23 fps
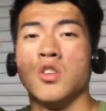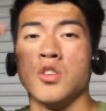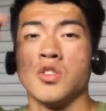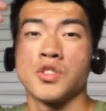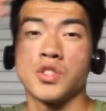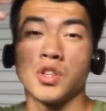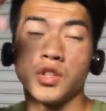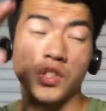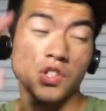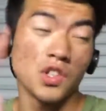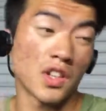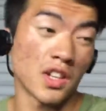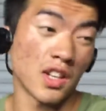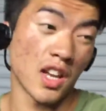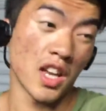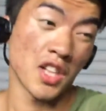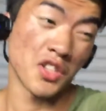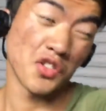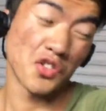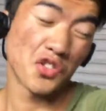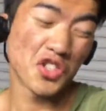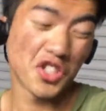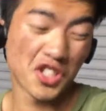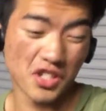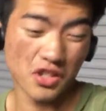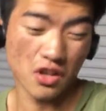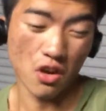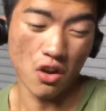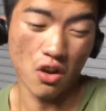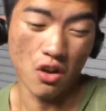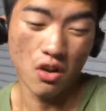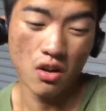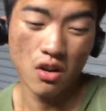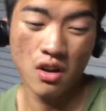So as you just
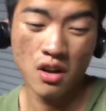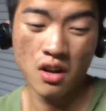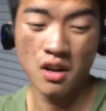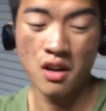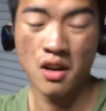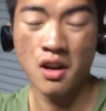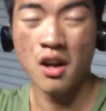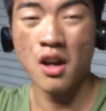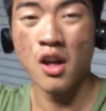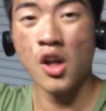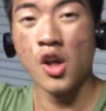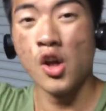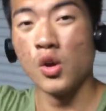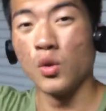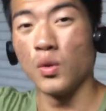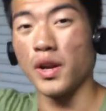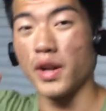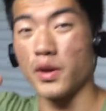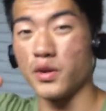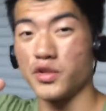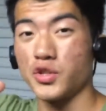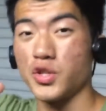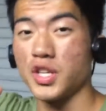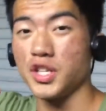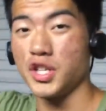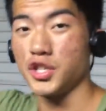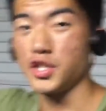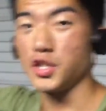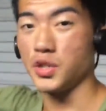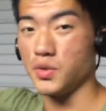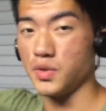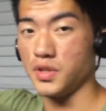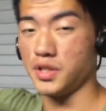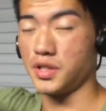saw, what I was trying to
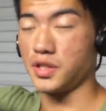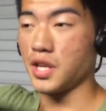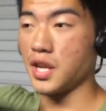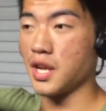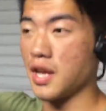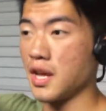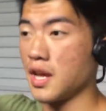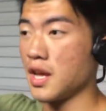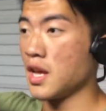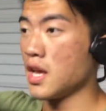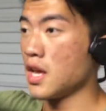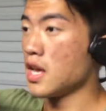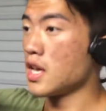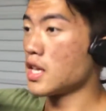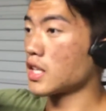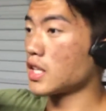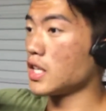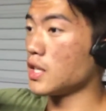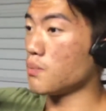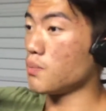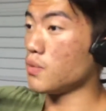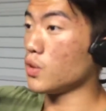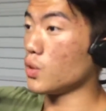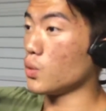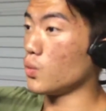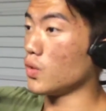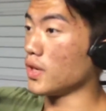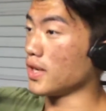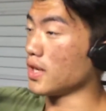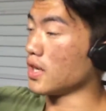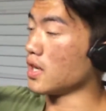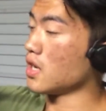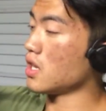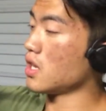do is keeping the
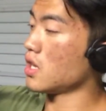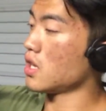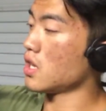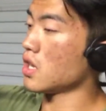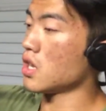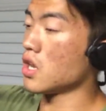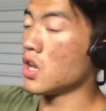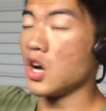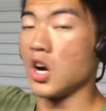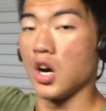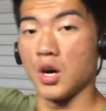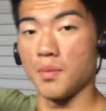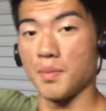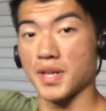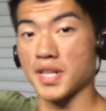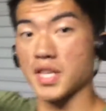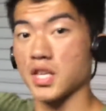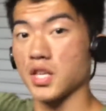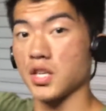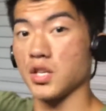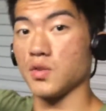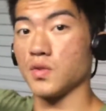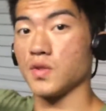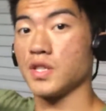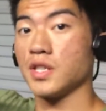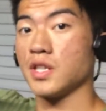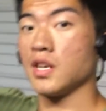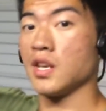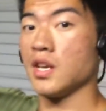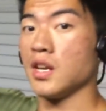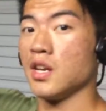weight on my heels.